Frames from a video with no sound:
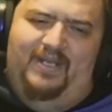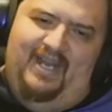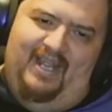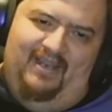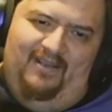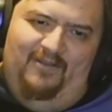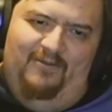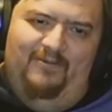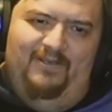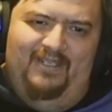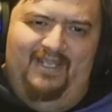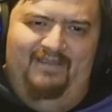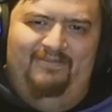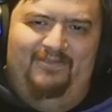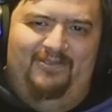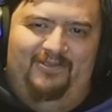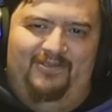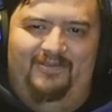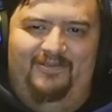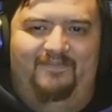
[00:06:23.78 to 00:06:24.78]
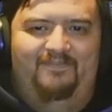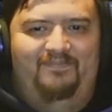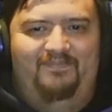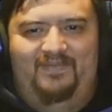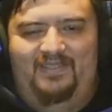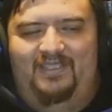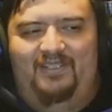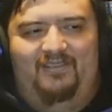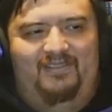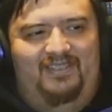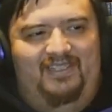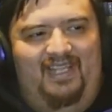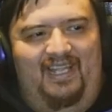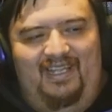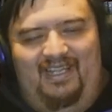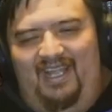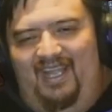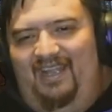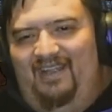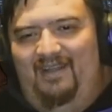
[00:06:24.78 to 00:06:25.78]
but at lower level. So it's
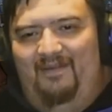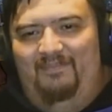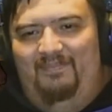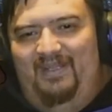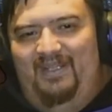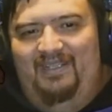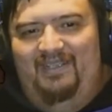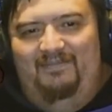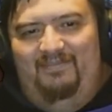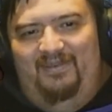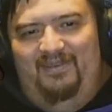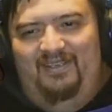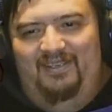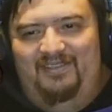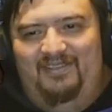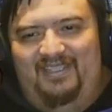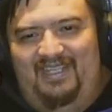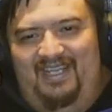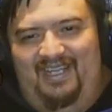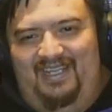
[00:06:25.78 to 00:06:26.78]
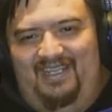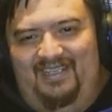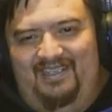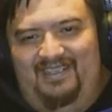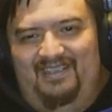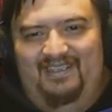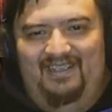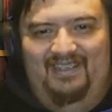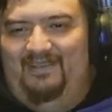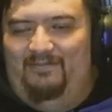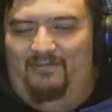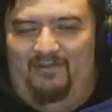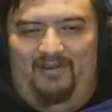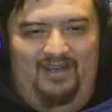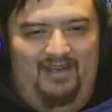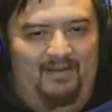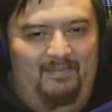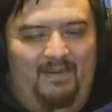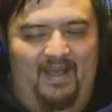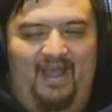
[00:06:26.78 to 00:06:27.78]
like, hey, I'm playing the Burning Crusade,
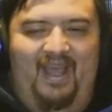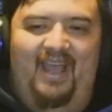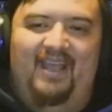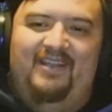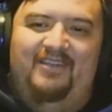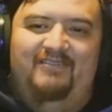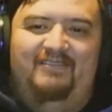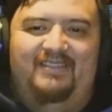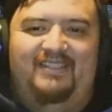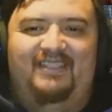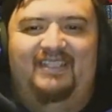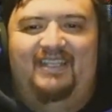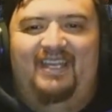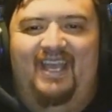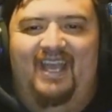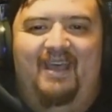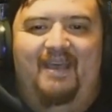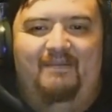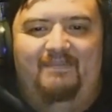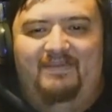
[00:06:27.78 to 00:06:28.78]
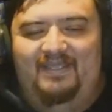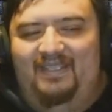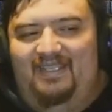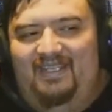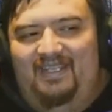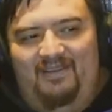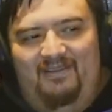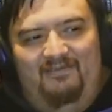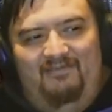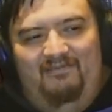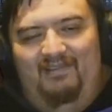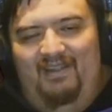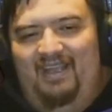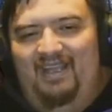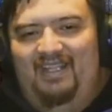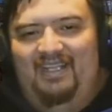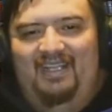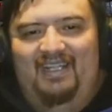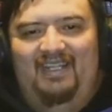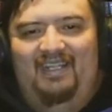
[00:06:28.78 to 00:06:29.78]
worrying about accuracy caps and hit
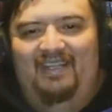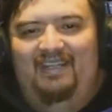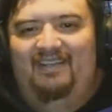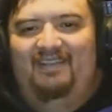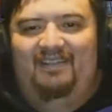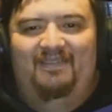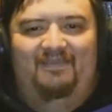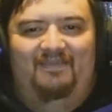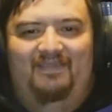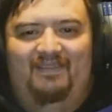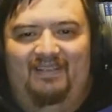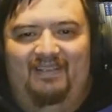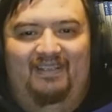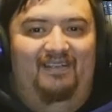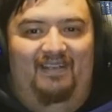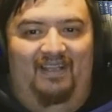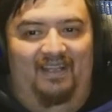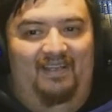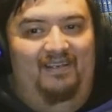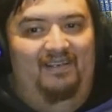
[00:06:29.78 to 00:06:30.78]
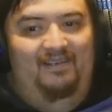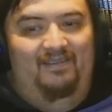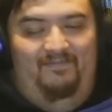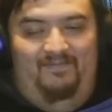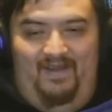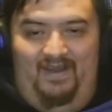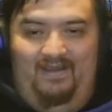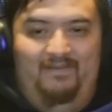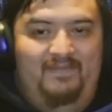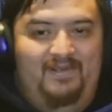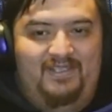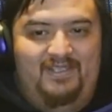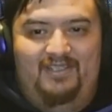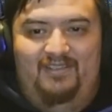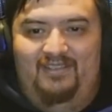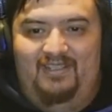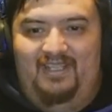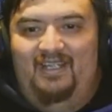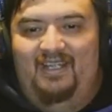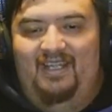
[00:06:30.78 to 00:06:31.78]
rating and and very
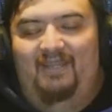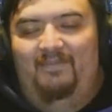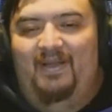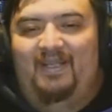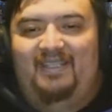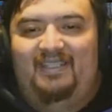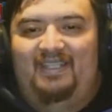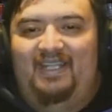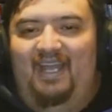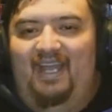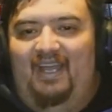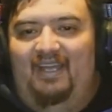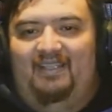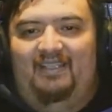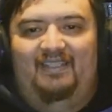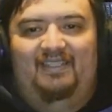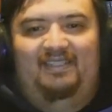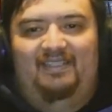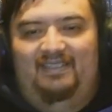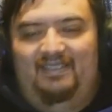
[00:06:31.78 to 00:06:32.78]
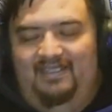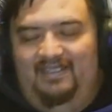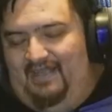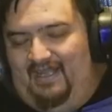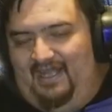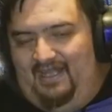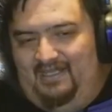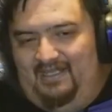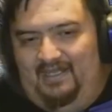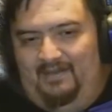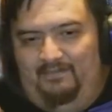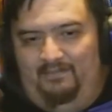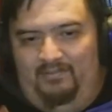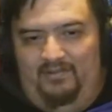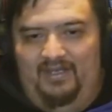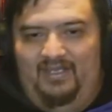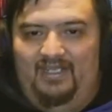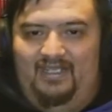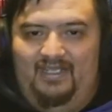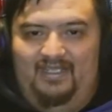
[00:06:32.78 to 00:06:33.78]
much looking at my stats and then
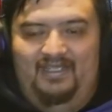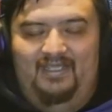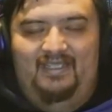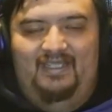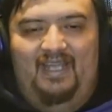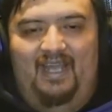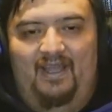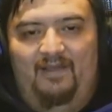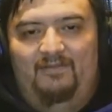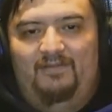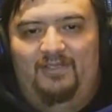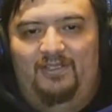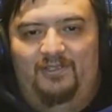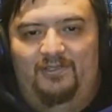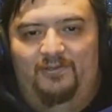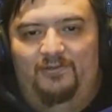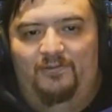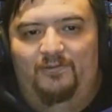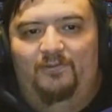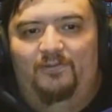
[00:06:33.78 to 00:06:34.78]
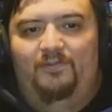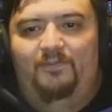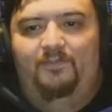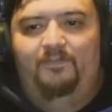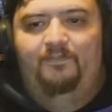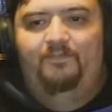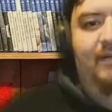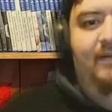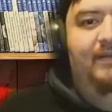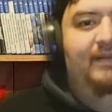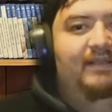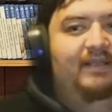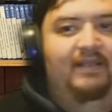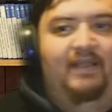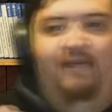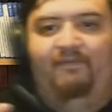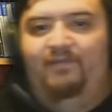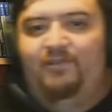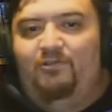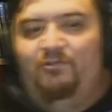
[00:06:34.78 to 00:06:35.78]
bringing it down to
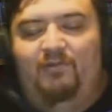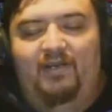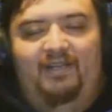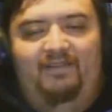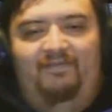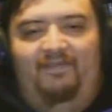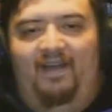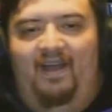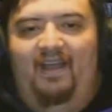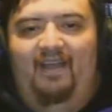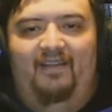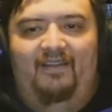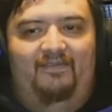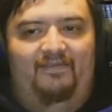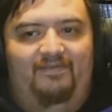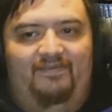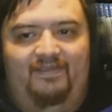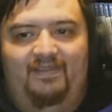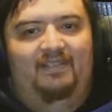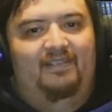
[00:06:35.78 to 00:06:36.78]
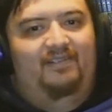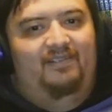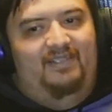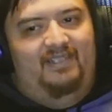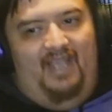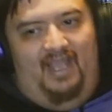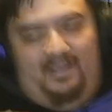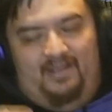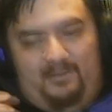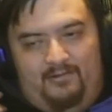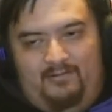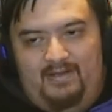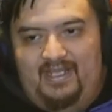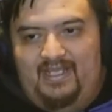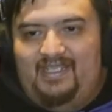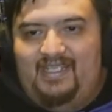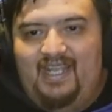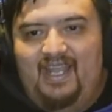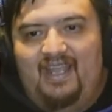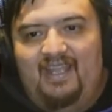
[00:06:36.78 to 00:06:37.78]
level 25. There's
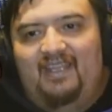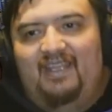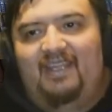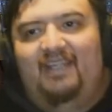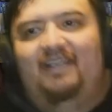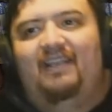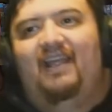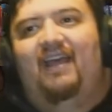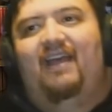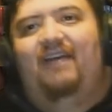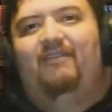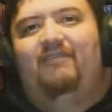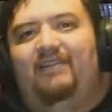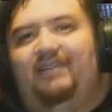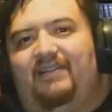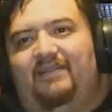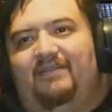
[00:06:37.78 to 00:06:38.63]
AoE tanking now